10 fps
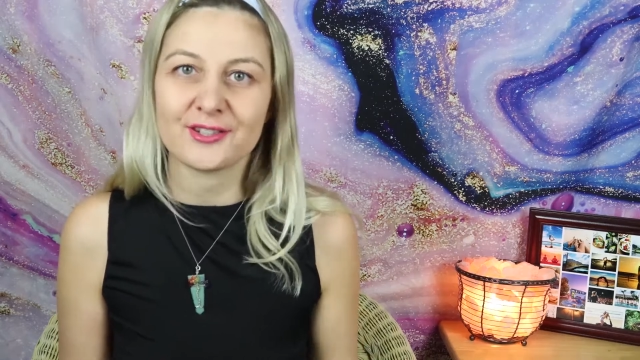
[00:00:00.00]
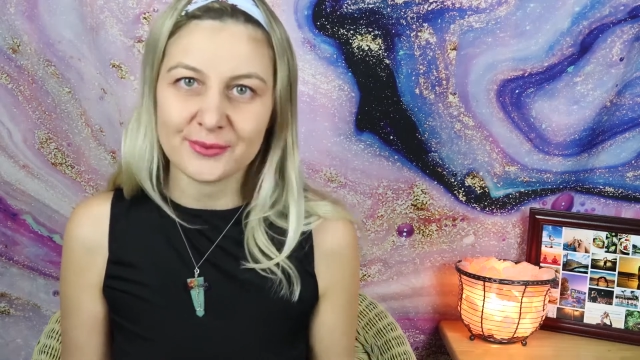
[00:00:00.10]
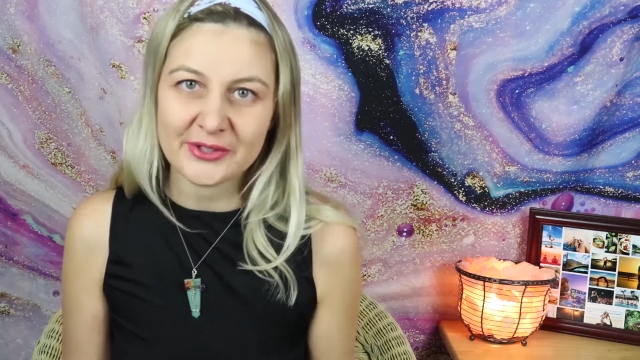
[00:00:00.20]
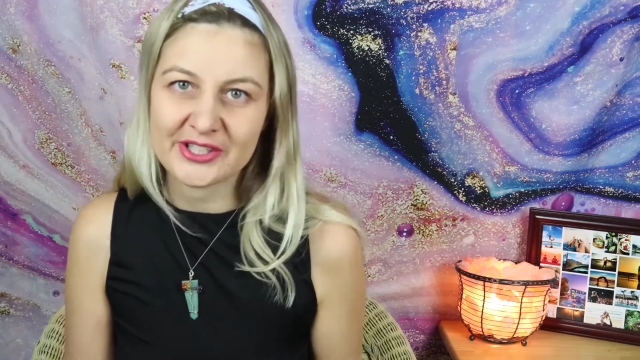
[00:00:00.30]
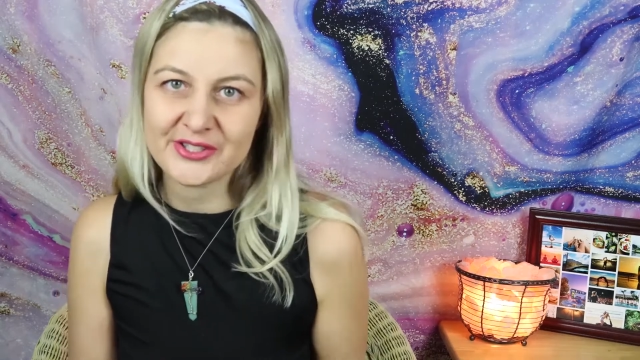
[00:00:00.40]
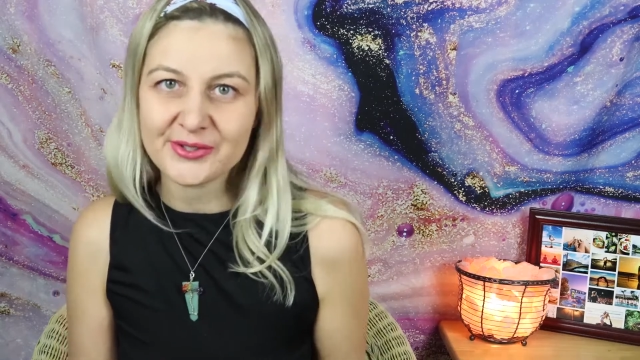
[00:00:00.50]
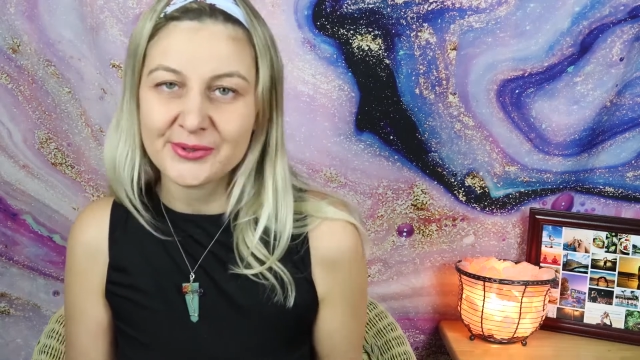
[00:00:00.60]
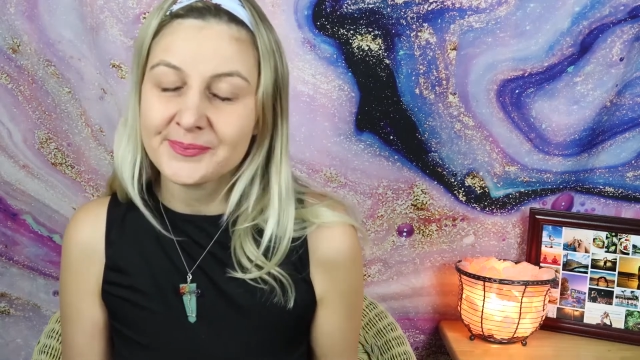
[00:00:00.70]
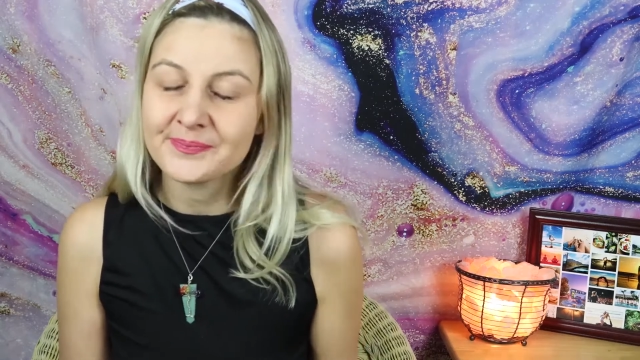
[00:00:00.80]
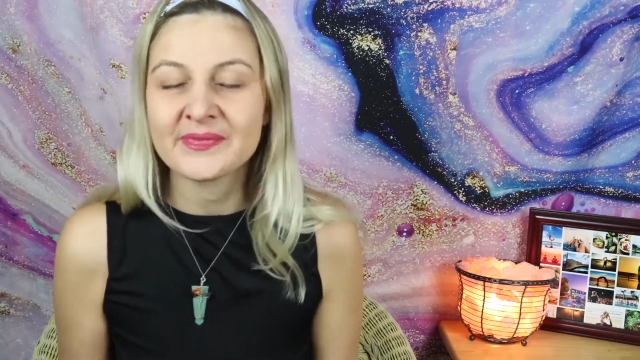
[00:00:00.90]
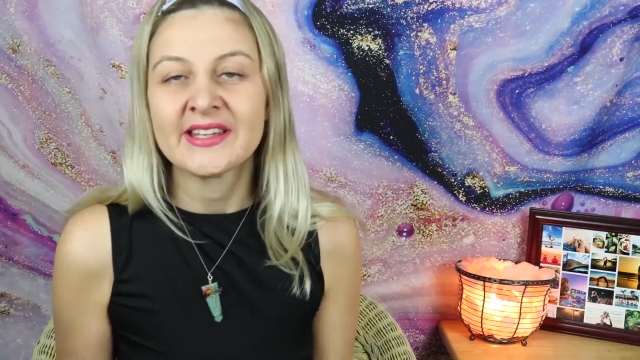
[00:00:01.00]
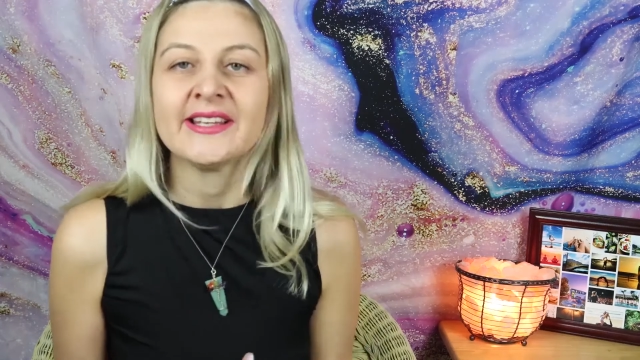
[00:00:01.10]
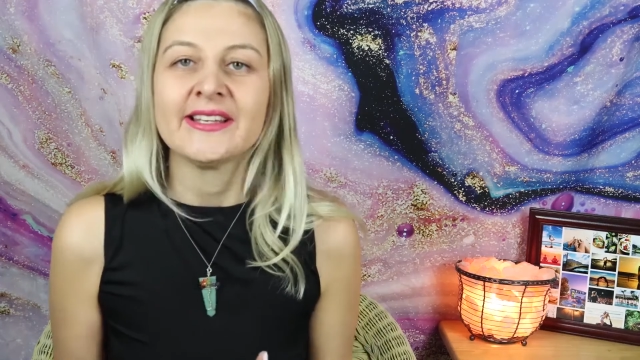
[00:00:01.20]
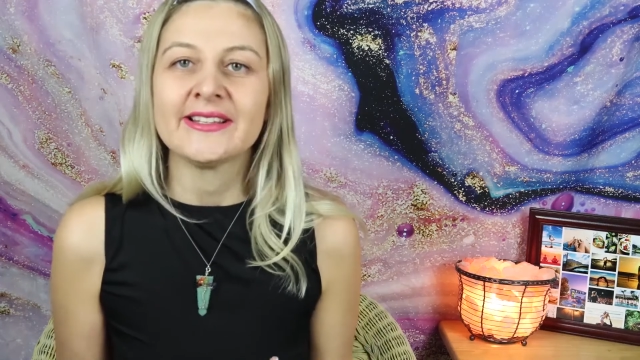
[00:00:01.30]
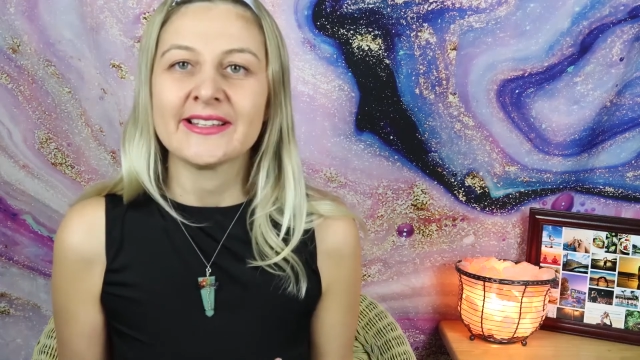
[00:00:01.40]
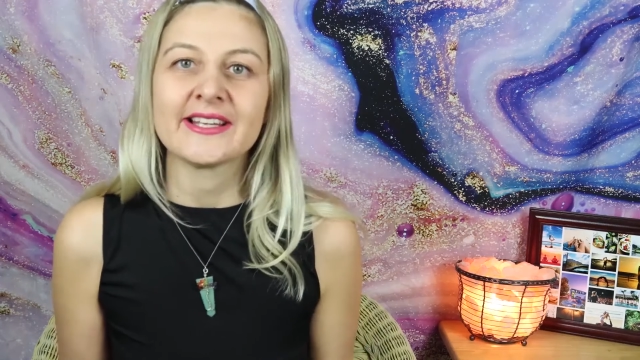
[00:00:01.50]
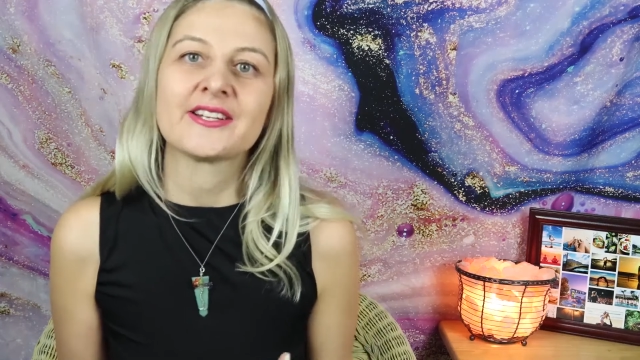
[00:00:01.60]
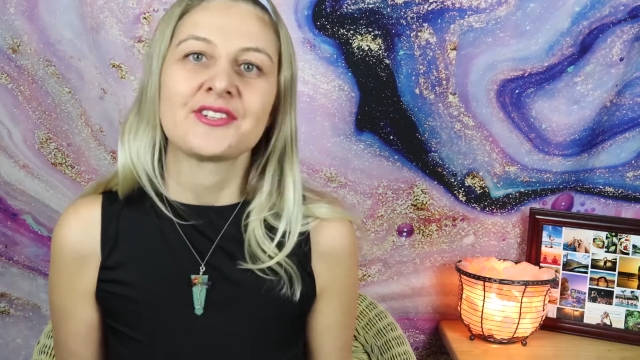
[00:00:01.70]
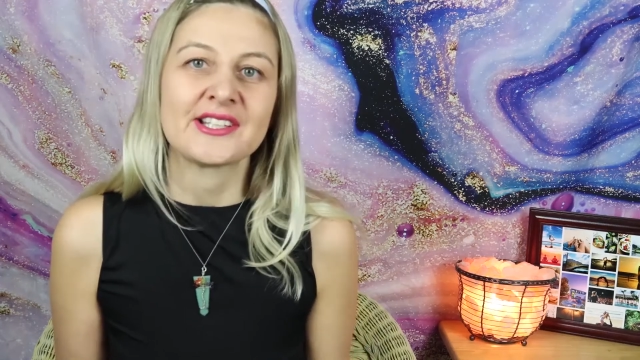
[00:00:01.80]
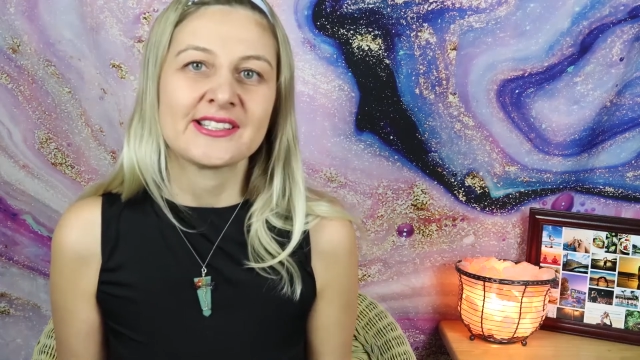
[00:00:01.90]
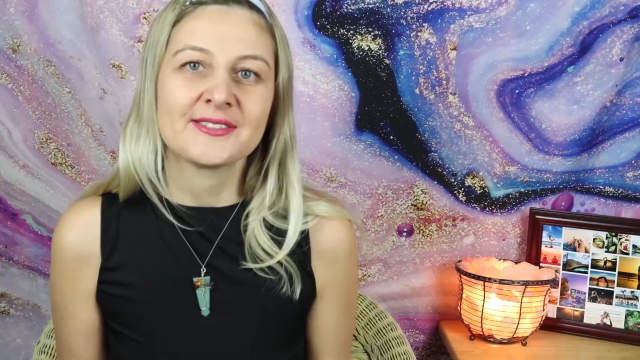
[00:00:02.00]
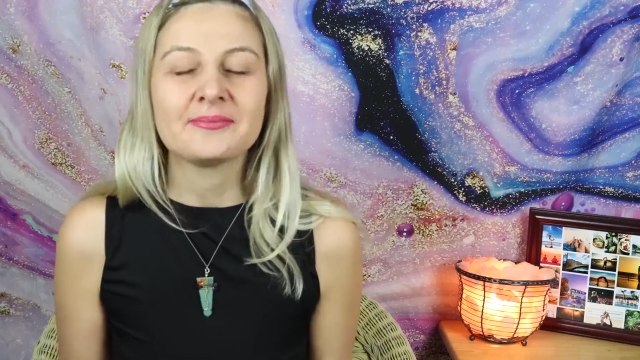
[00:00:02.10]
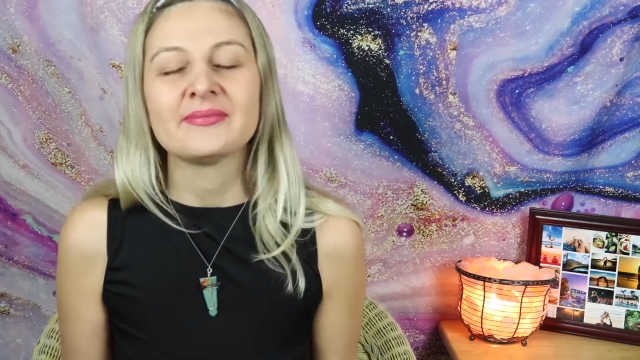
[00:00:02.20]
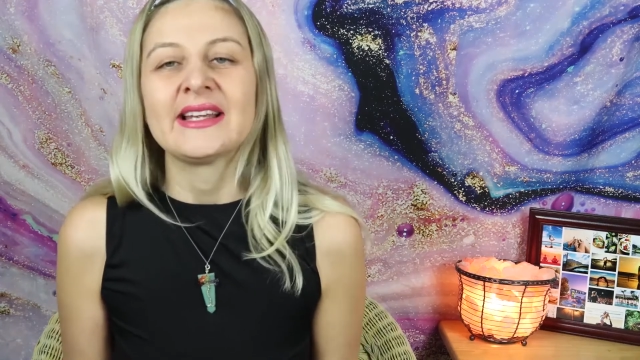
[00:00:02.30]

that you want to do, like running,